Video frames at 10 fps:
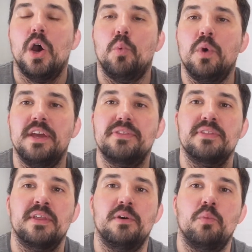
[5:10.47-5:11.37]

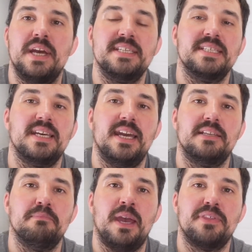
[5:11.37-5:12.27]
with the west
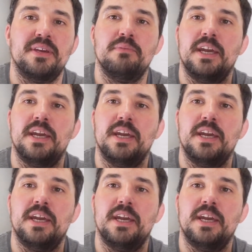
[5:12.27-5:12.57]
side method,